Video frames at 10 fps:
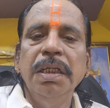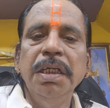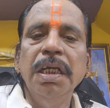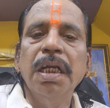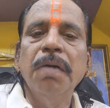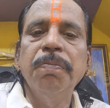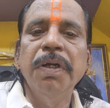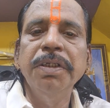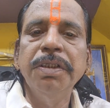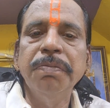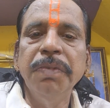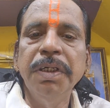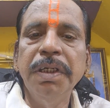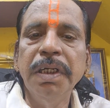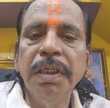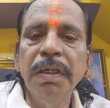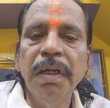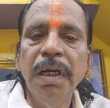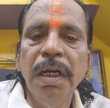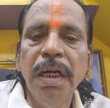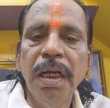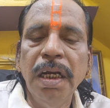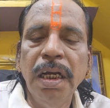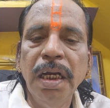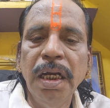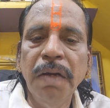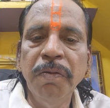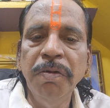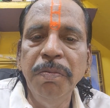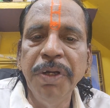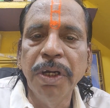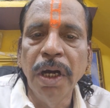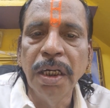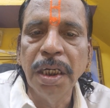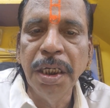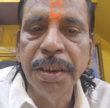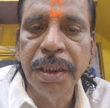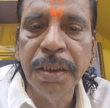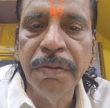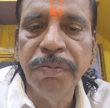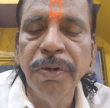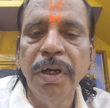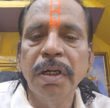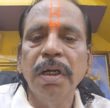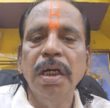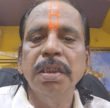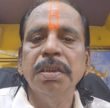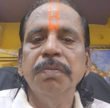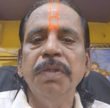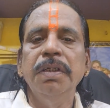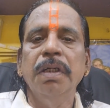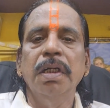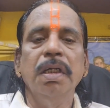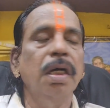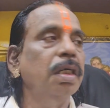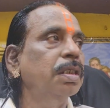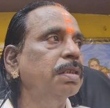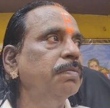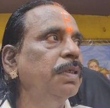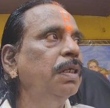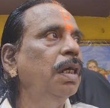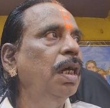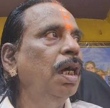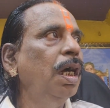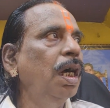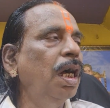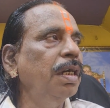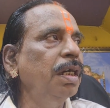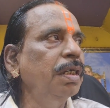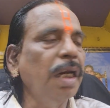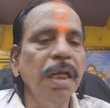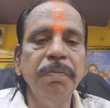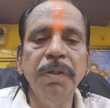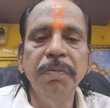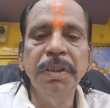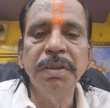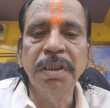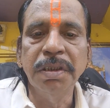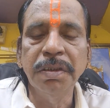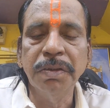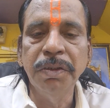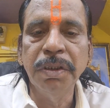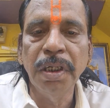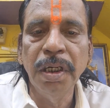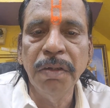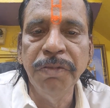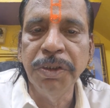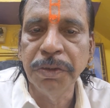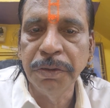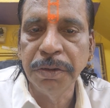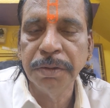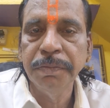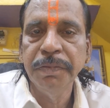the year of punishment will be calculated for cognizable, non-cognizable and the triable by sessions court or which court.